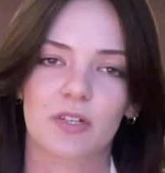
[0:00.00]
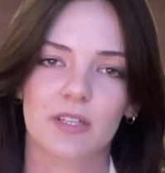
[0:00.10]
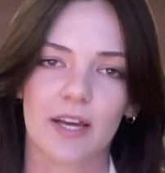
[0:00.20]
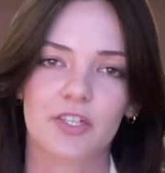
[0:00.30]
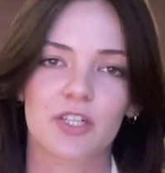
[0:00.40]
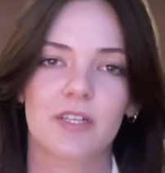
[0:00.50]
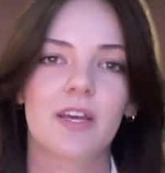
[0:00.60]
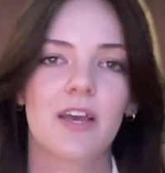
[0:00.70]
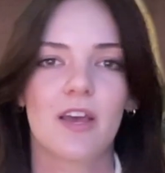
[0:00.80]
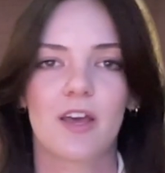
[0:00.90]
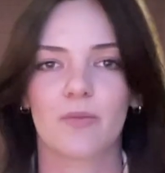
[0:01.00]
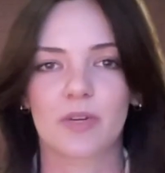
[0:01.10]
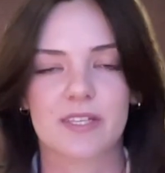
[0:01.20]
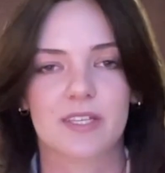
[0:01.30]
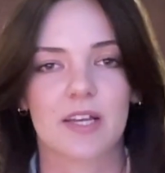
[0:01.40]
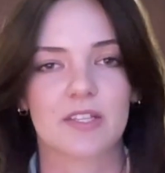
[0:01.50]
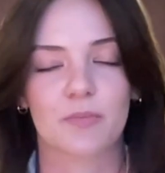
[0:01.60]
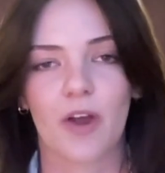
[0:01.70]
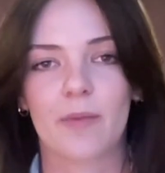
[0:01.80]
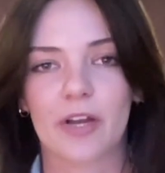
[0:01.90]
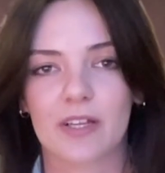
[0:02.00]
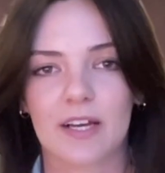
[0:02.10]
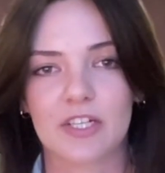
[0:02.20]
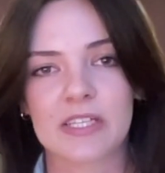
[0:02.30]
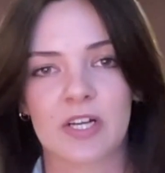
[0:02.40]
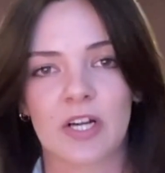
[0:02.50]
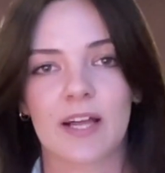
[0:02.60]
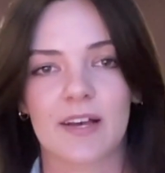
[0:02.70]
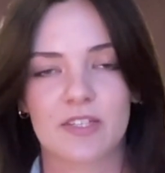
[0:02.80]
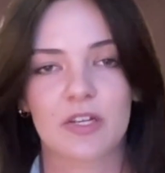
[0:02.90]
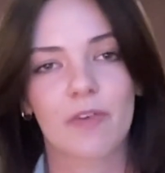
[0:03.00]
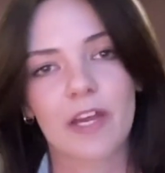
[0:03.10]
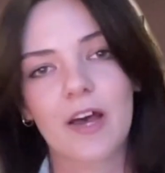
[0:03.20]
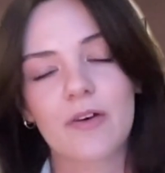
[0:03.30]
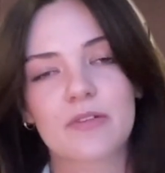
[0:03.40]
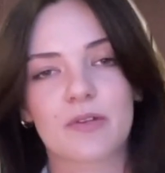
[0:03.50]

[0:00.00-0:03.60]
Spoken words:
election, and we discussed the primary elections in our last two videos,